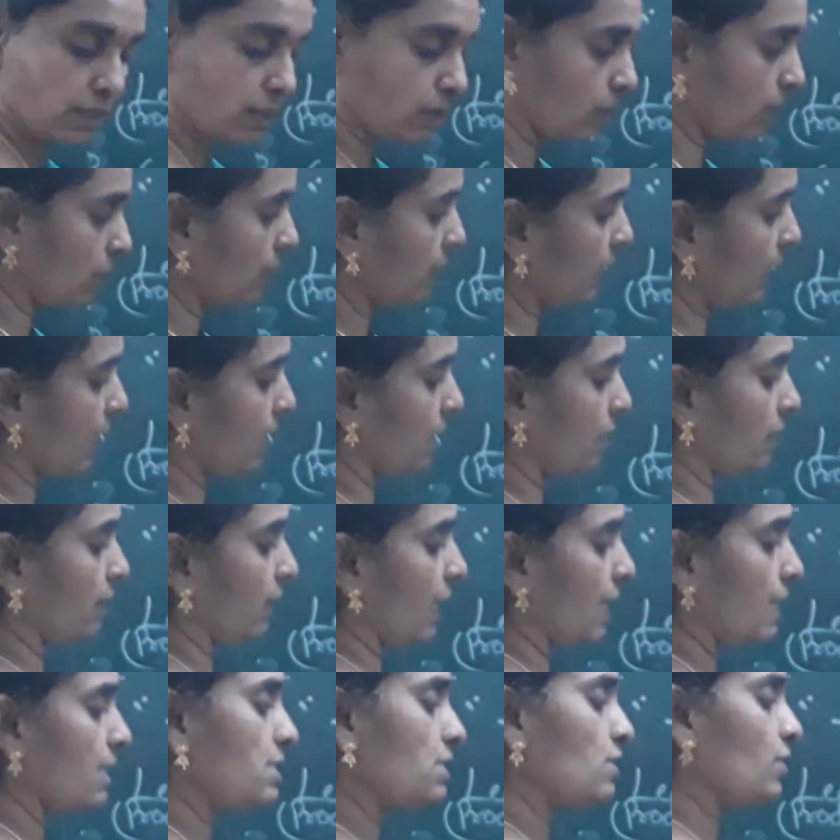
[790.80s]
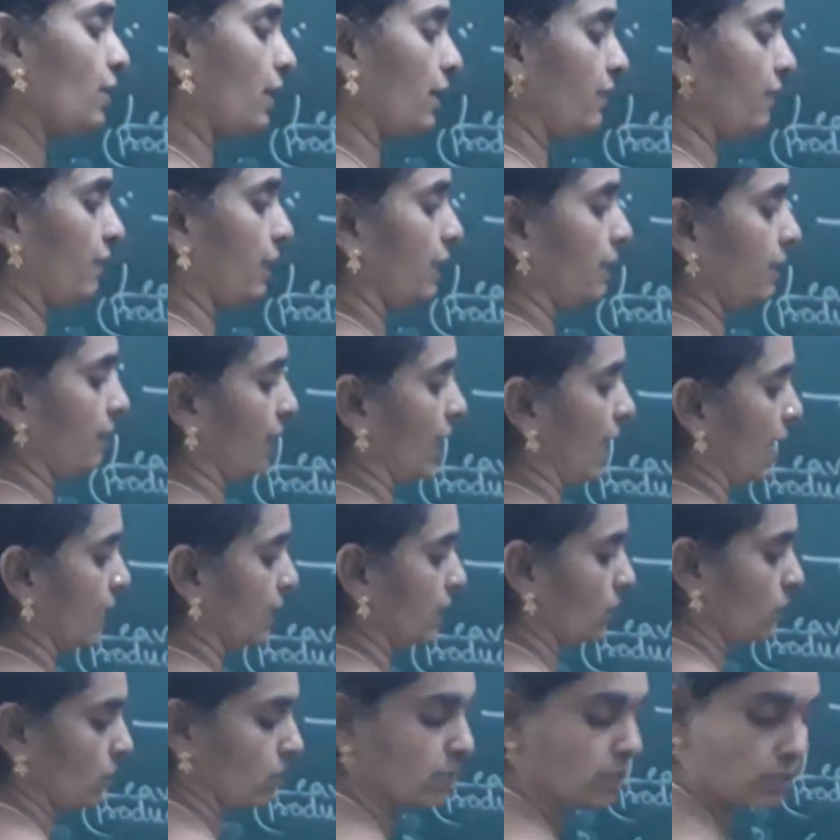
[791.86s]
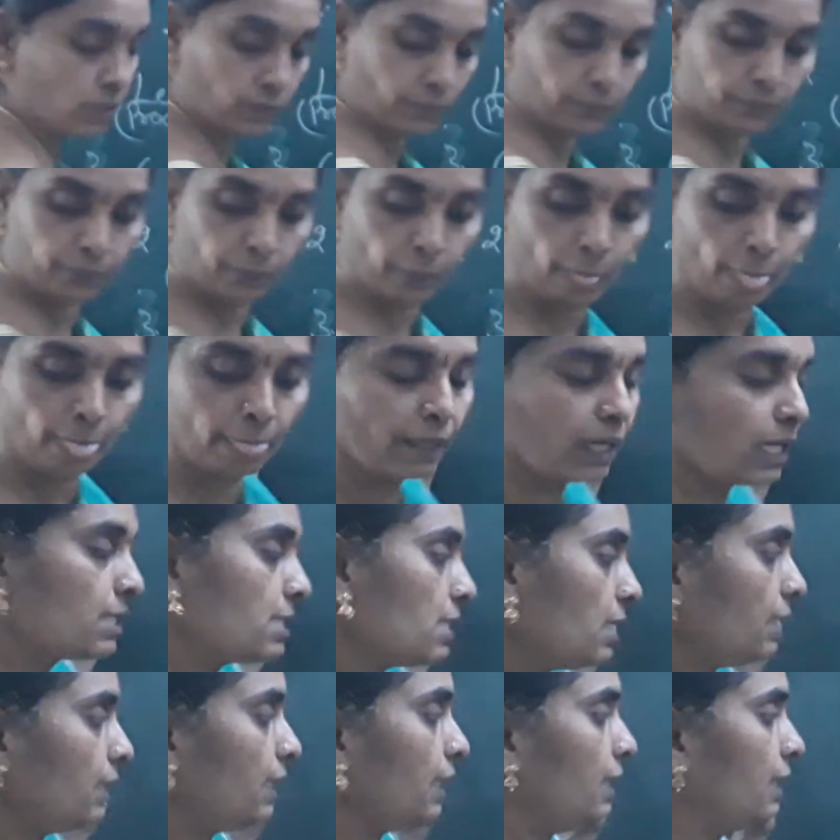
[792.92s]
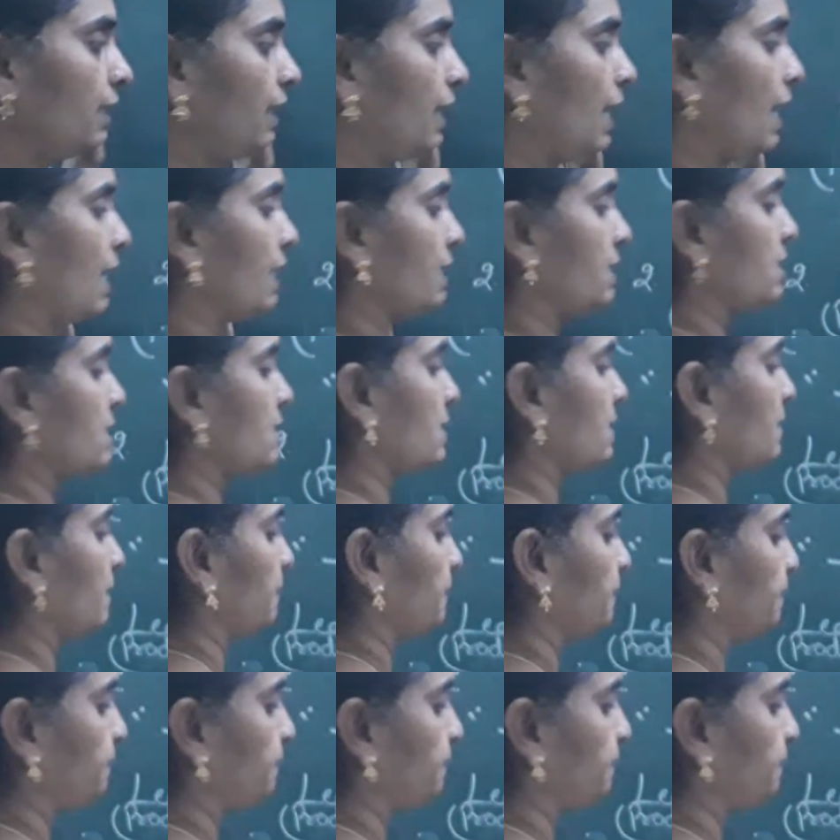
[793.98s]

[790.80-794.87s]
or grains, you can write rat also. Isn't it? Rats.